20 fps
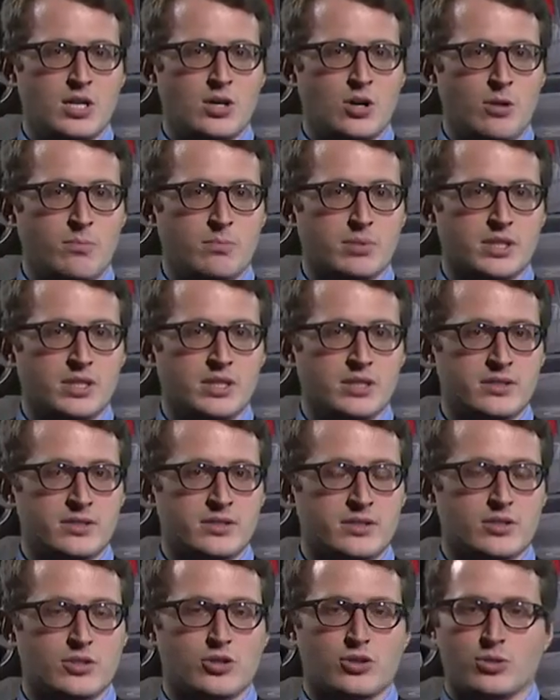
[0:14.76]

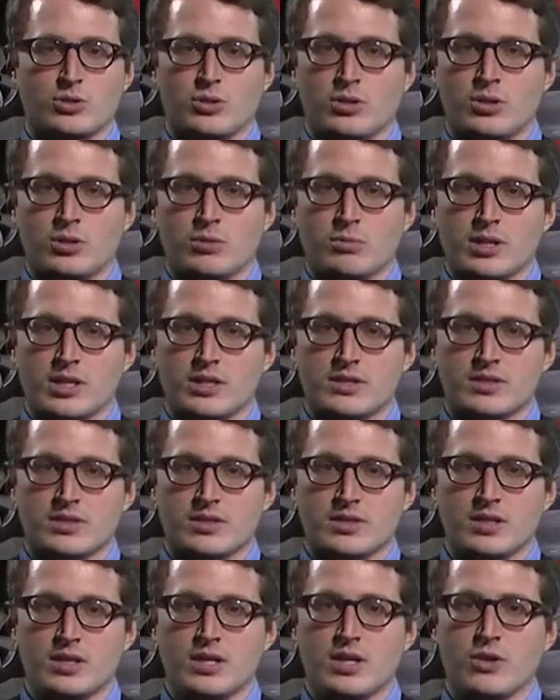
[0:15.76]
Companies should
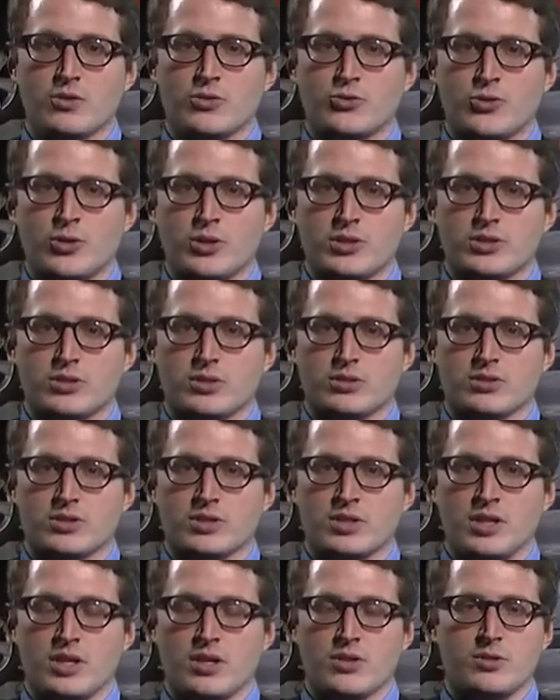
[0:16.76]
always first
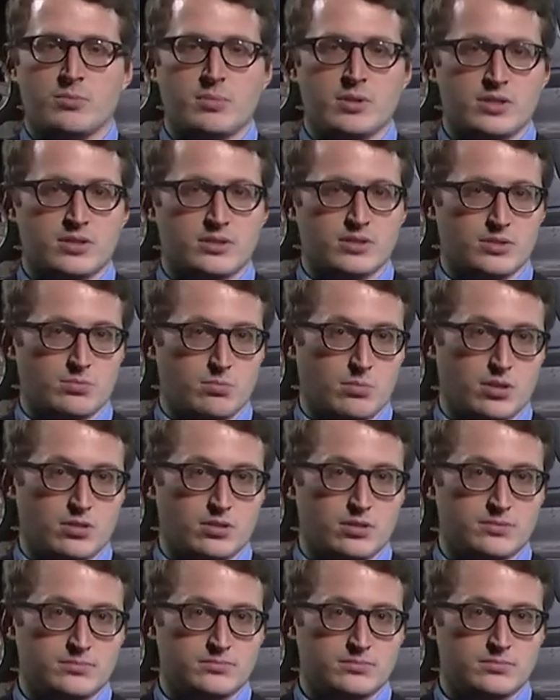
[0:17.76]
consider the business
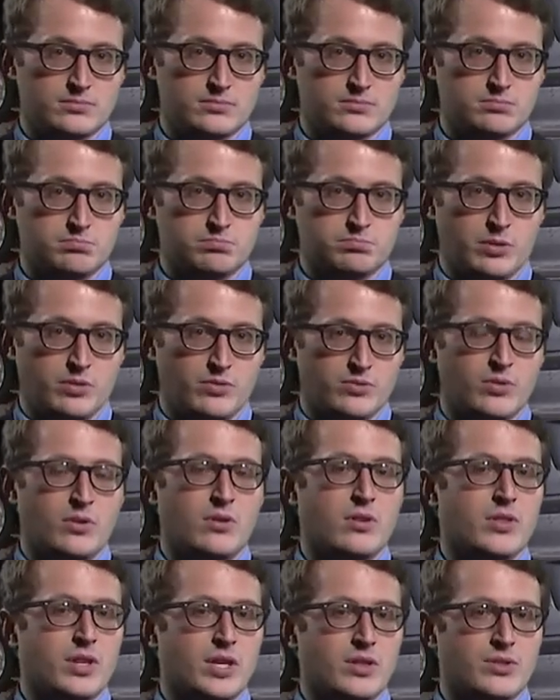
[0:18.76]
model
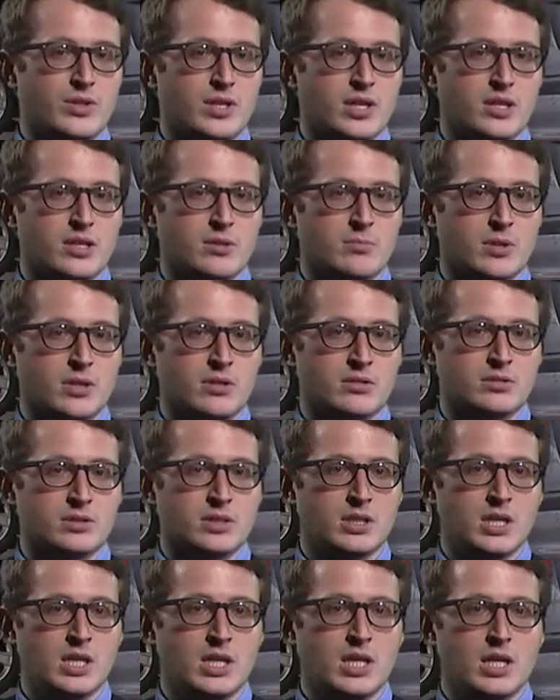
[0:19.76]
before they think about
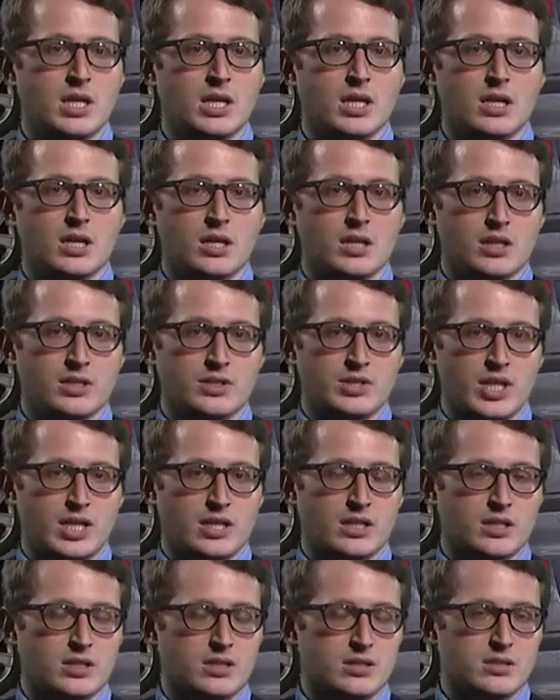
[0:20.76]
a
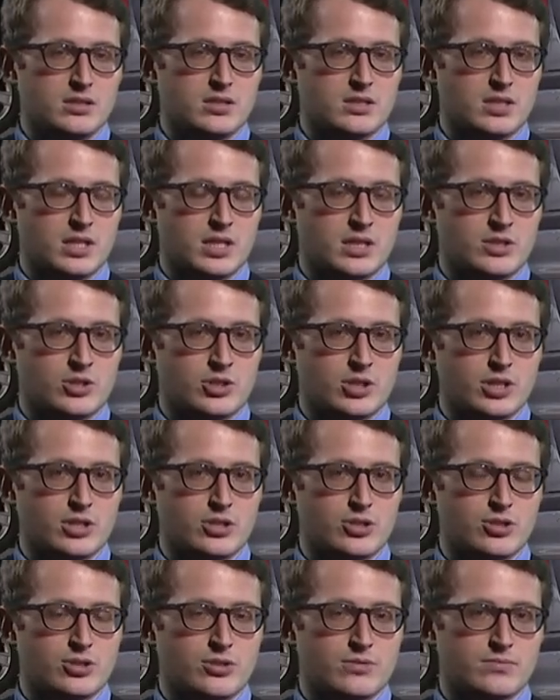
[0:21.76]
technical design
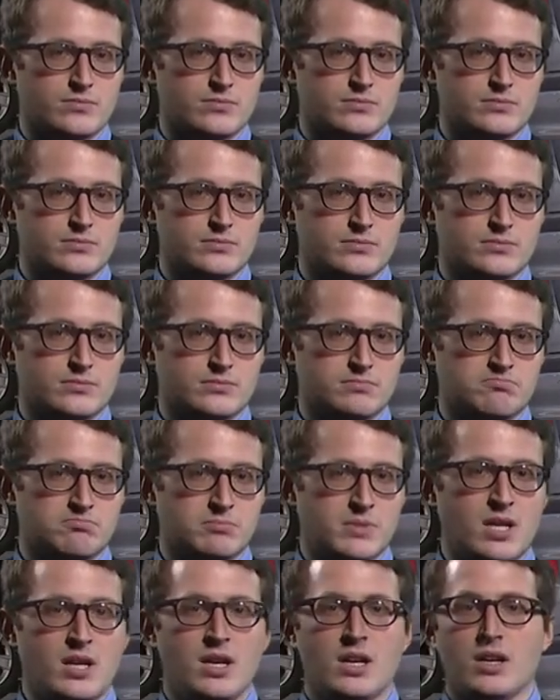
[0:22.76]
change.
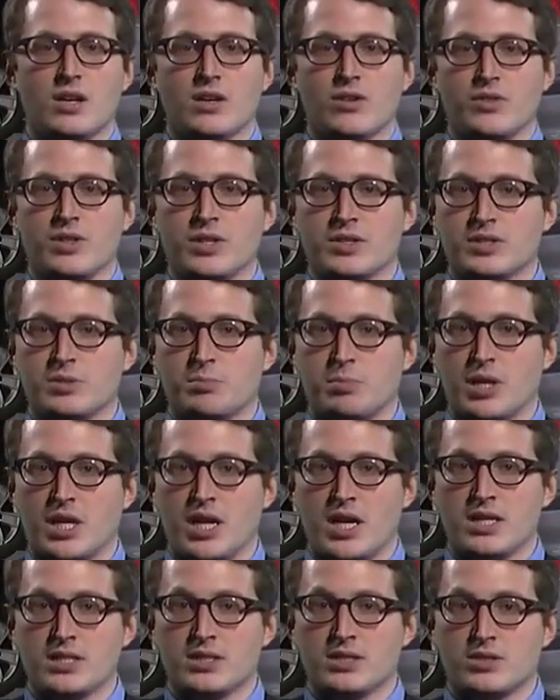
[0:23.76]
This
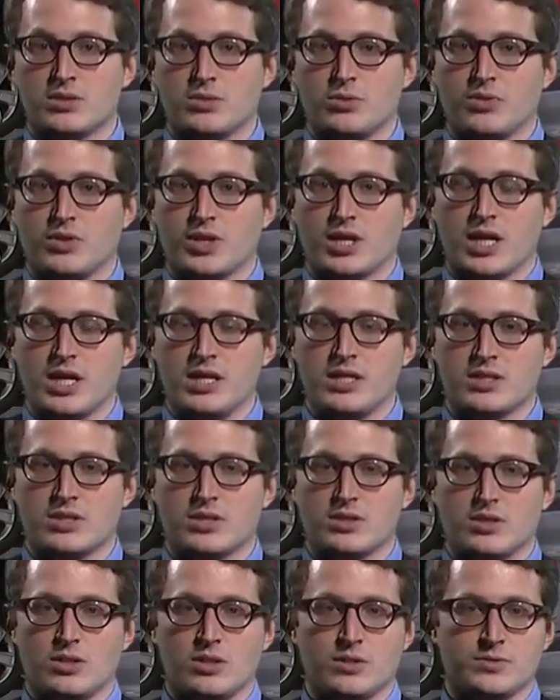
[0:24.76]
applies to the
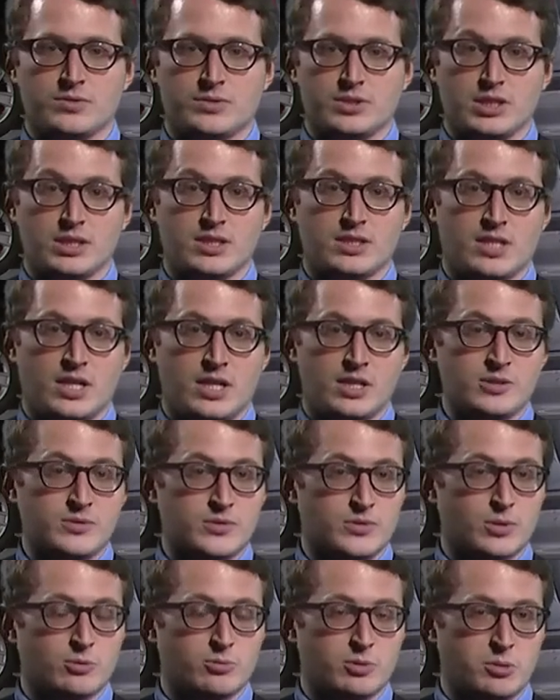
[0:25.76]
case of design
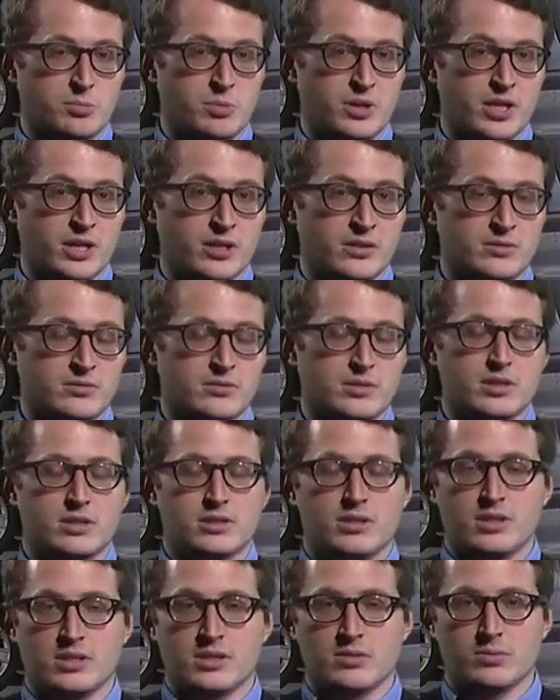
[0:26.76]
for repair
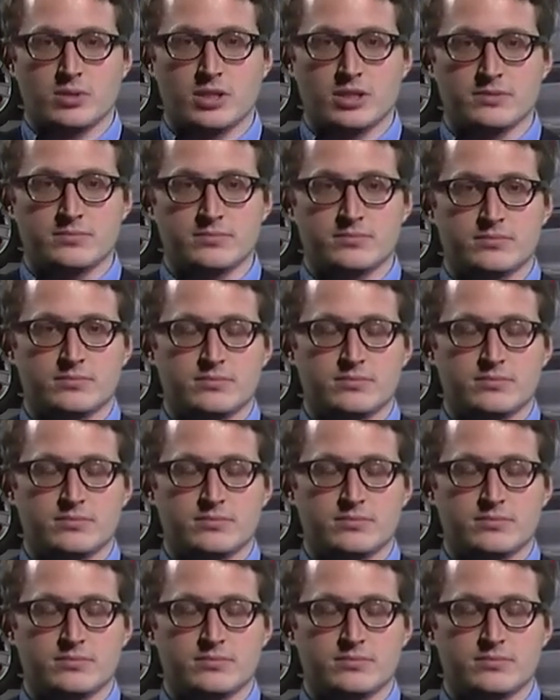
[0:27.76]
as well.